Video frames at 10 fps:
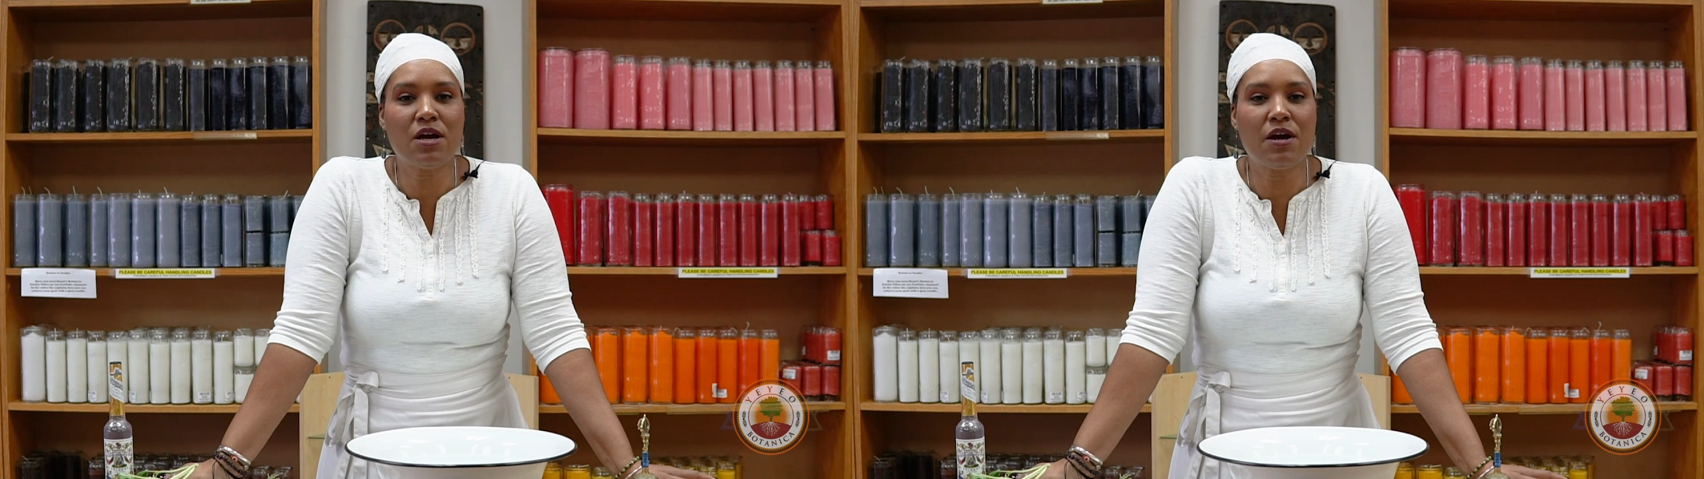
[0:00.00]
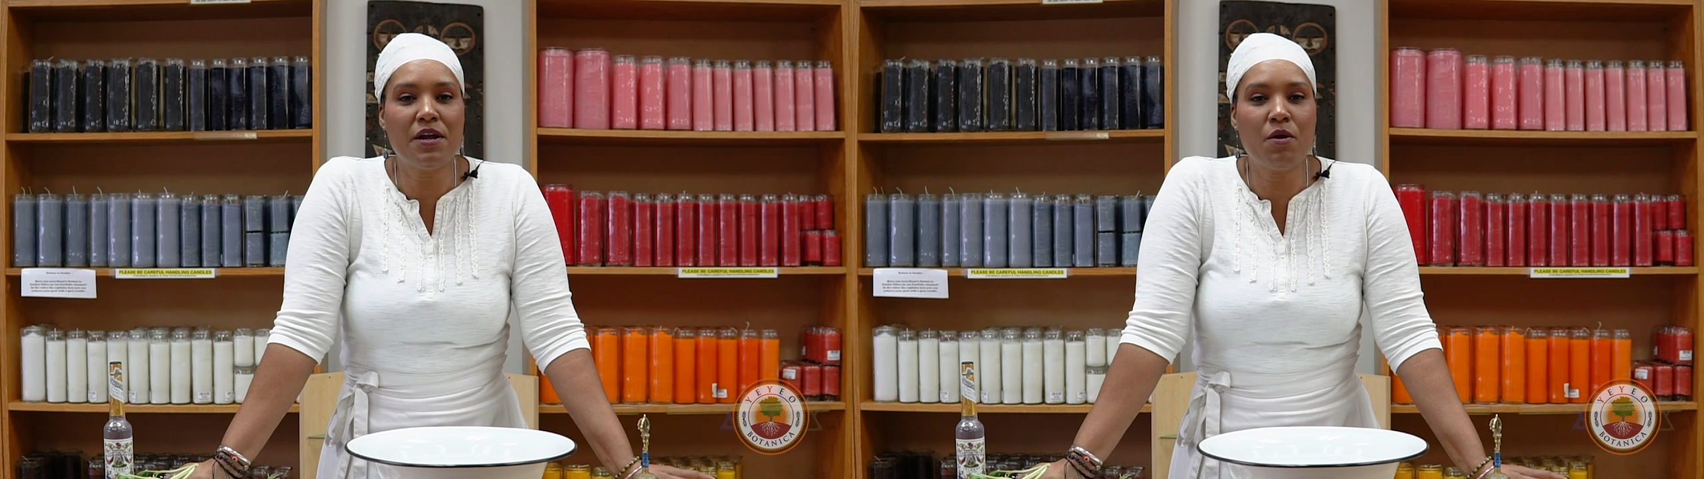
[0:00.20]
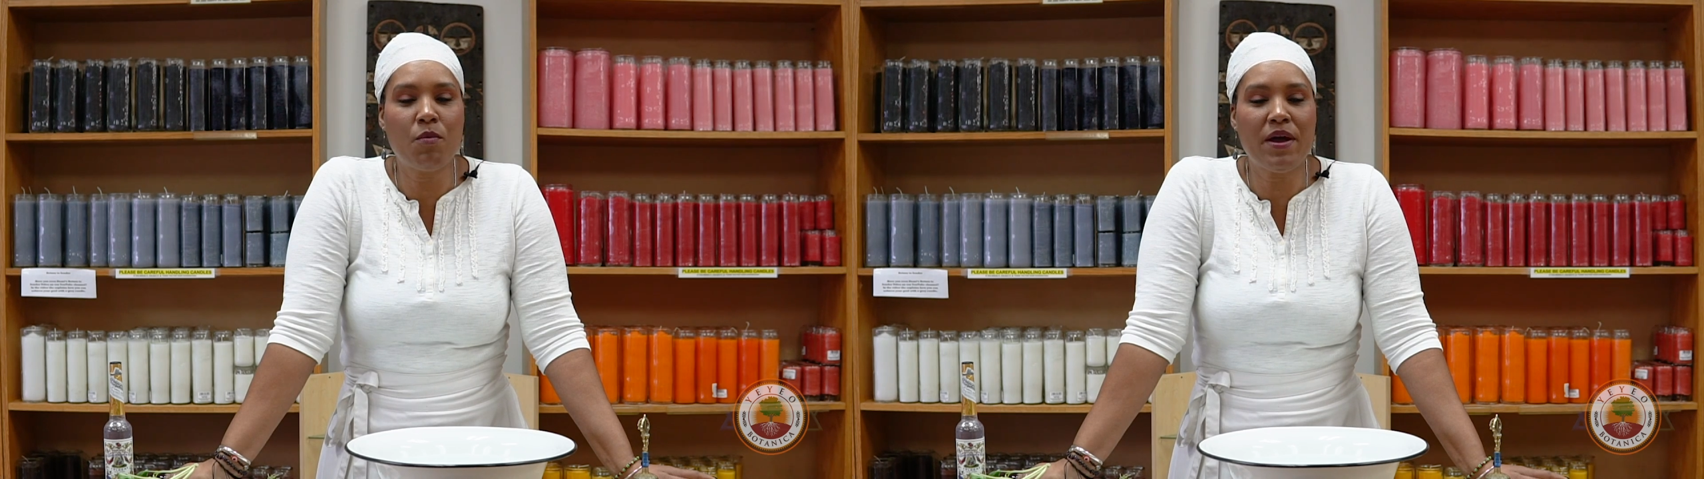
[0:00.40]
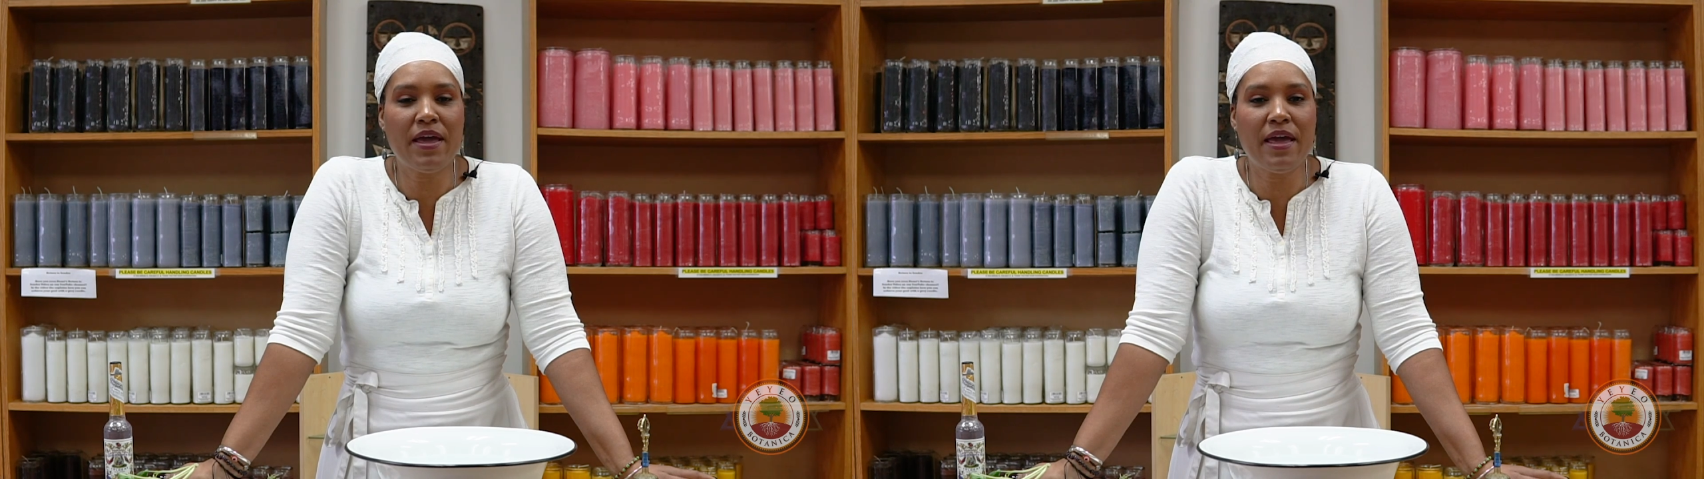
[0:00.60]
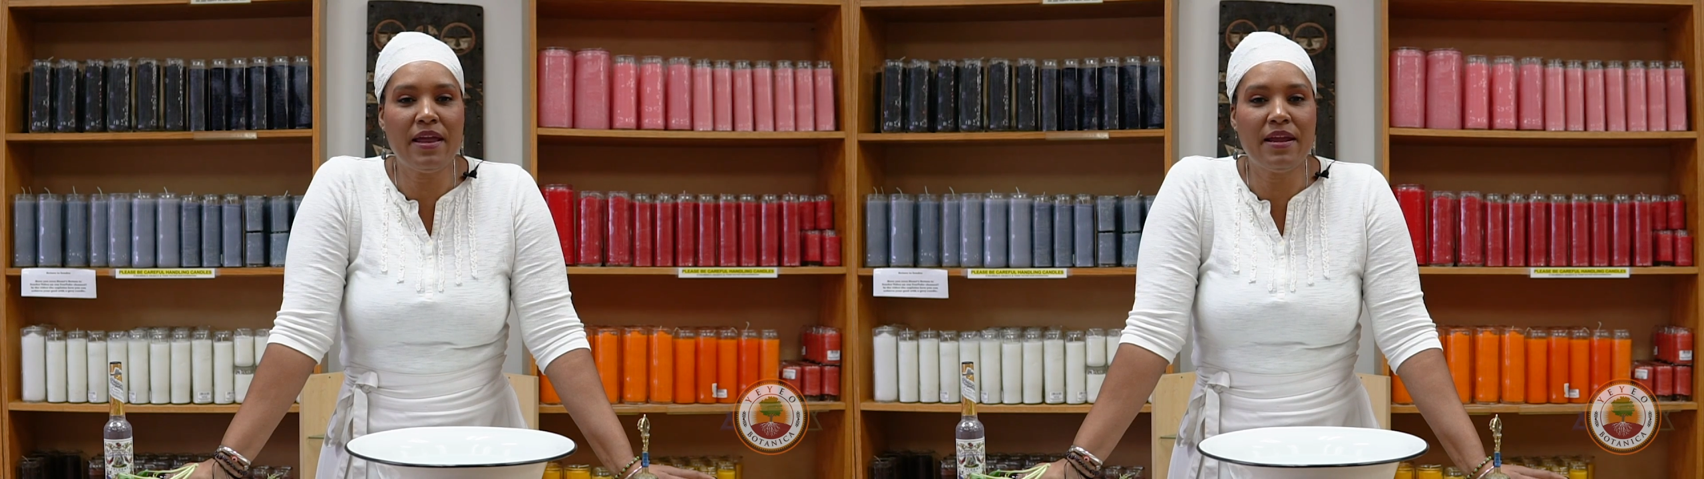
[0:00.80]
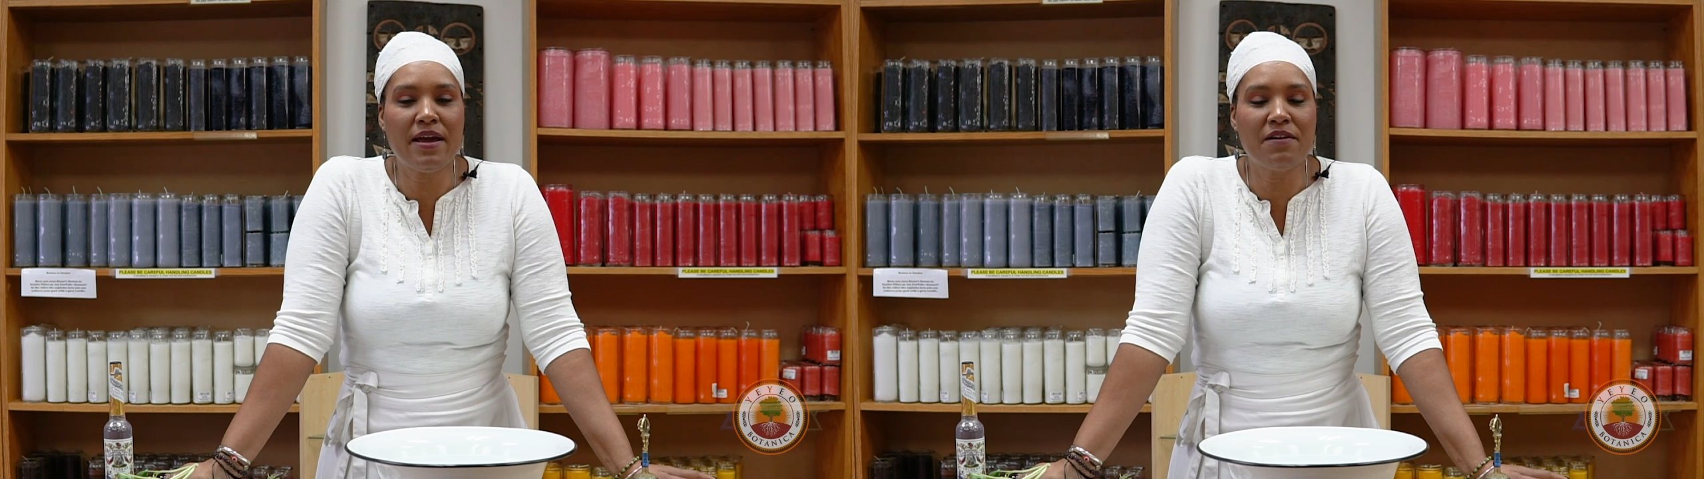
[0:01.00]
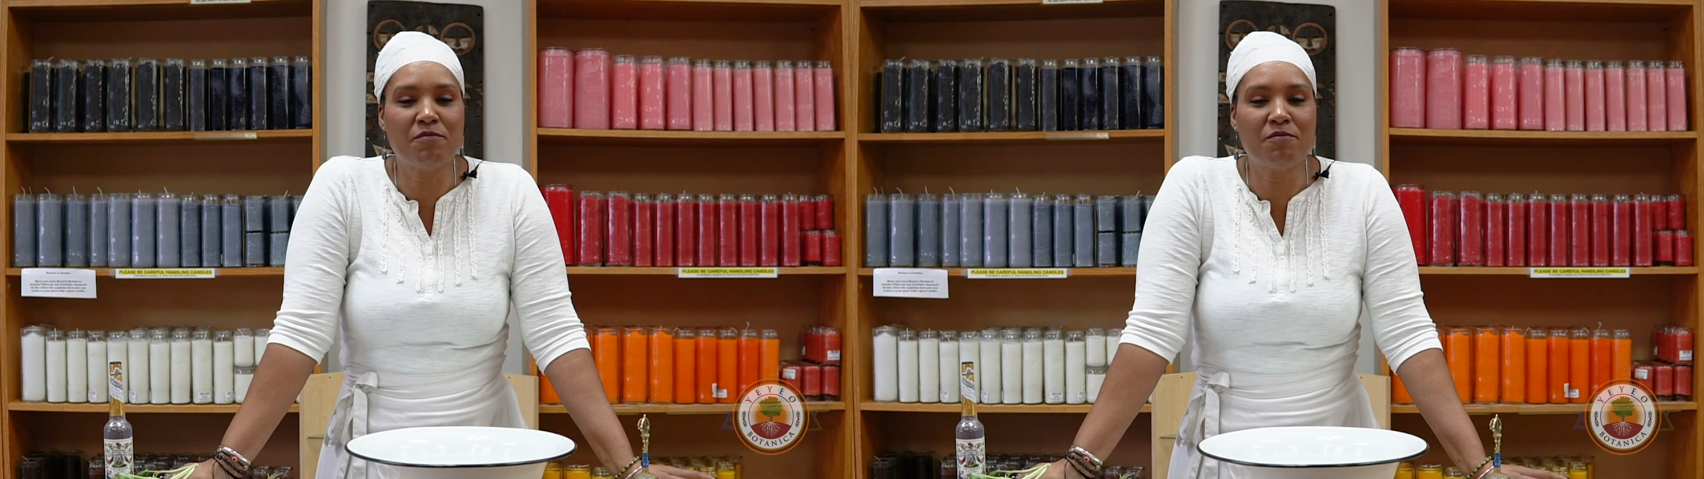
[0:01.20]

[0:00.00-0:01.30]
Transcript: cutting away any kind